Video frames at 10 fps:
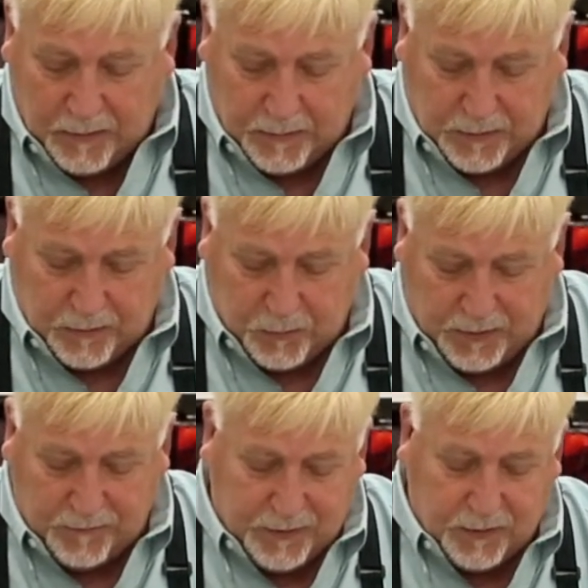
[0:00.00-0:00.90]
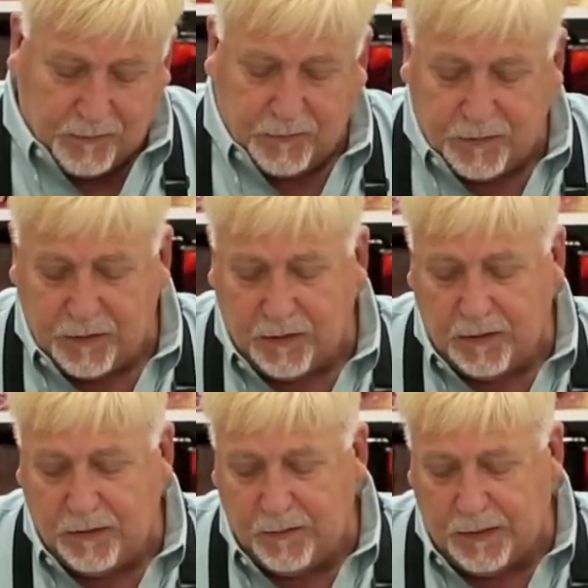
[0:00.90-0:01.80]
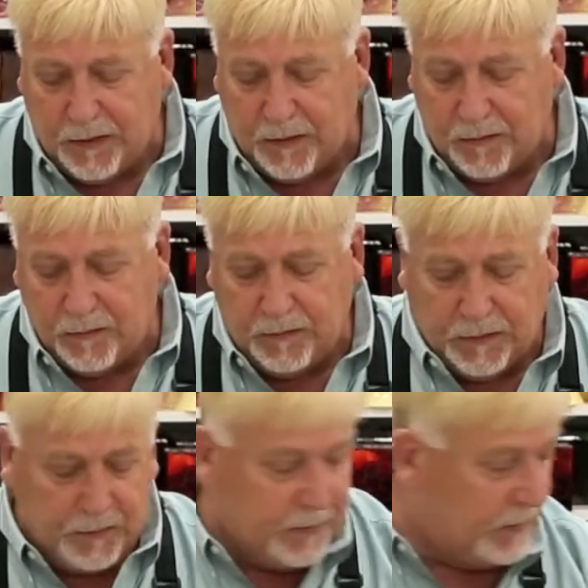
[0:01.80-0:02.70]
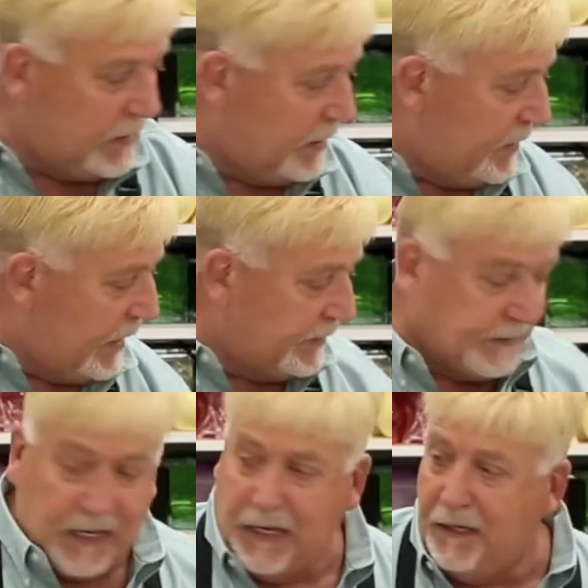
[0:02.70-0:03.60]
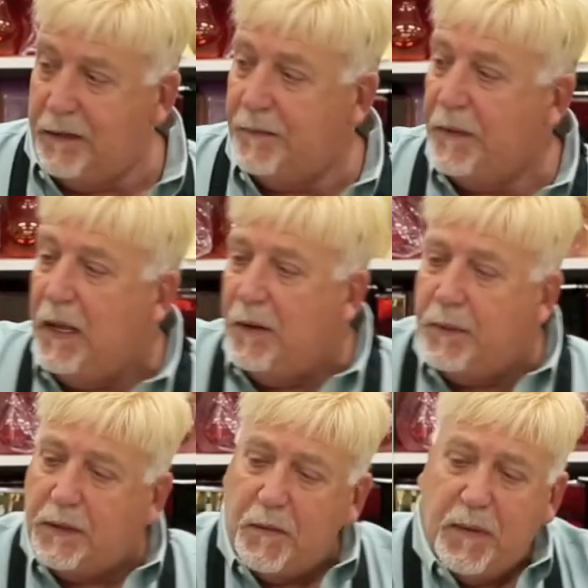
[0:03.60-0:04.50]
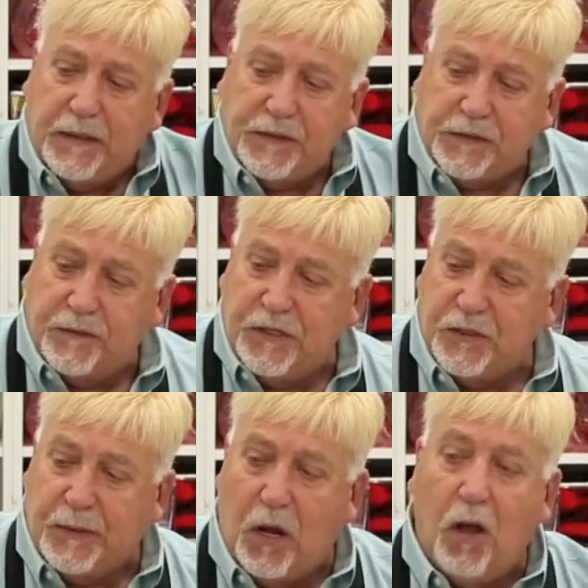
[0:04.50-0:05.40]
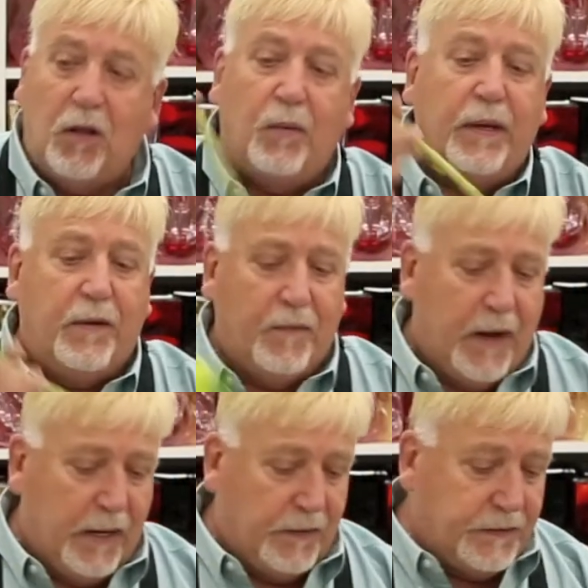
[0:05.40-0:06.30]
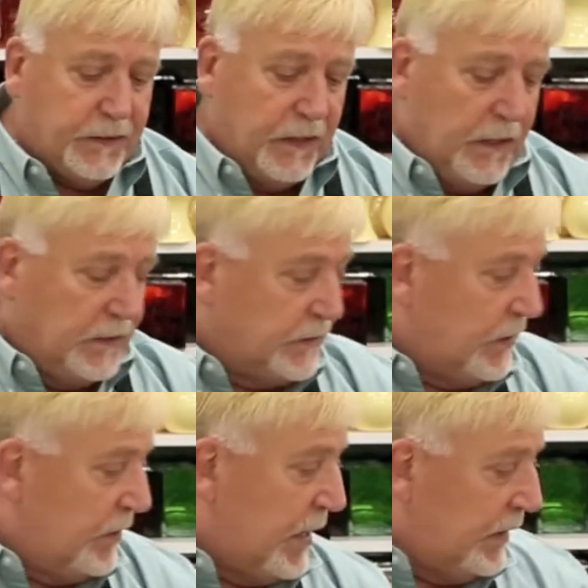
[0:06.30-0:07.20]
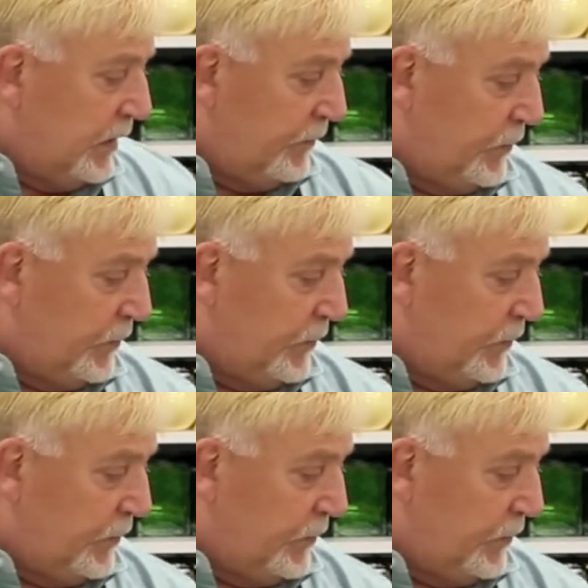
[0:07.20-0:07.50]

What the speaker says: We're going to weave it through the curly willow and put it on that side. We're going to make this arrangement all the way around so that if